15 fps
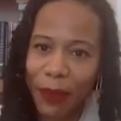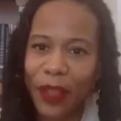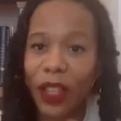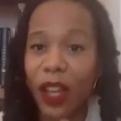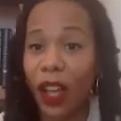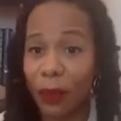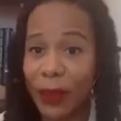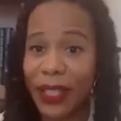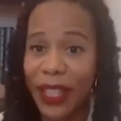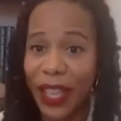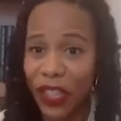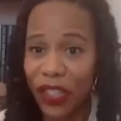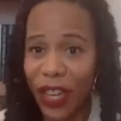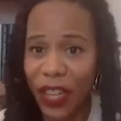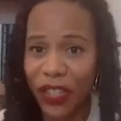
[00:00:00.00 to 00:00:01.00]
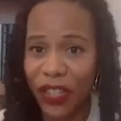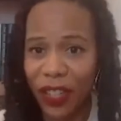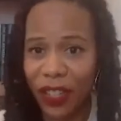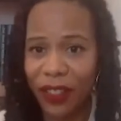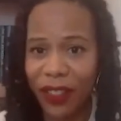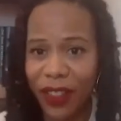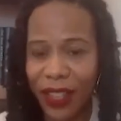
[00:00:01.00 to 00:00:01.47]
called
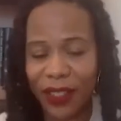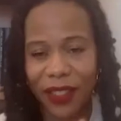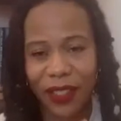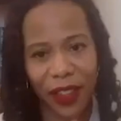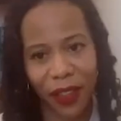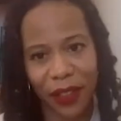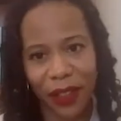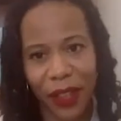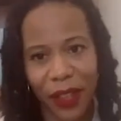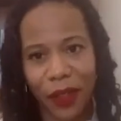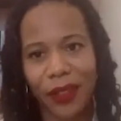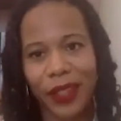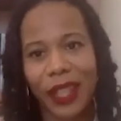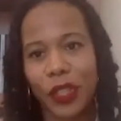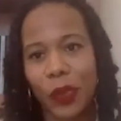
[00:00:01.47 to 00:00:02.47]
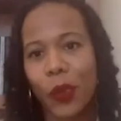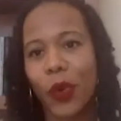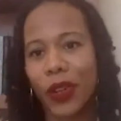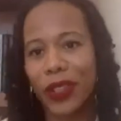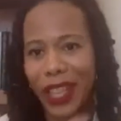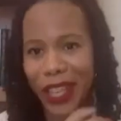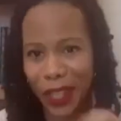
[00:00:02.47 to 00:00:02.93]
miscegenation. That's a
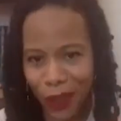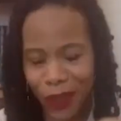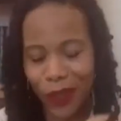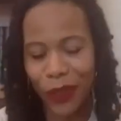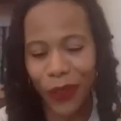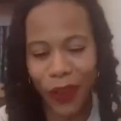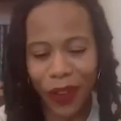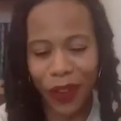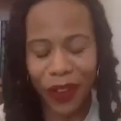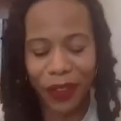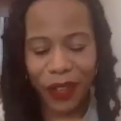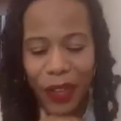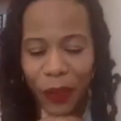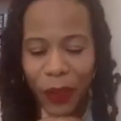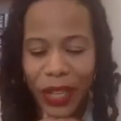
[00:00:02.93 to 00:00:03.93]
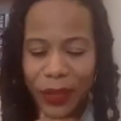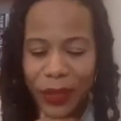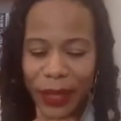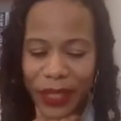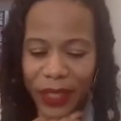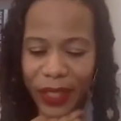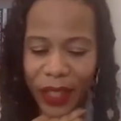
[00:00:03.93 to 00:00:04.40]
word they used for, race
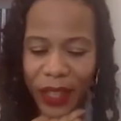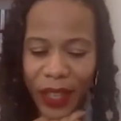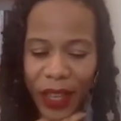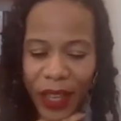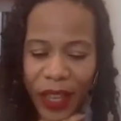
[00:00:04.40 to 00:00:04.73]
mixing.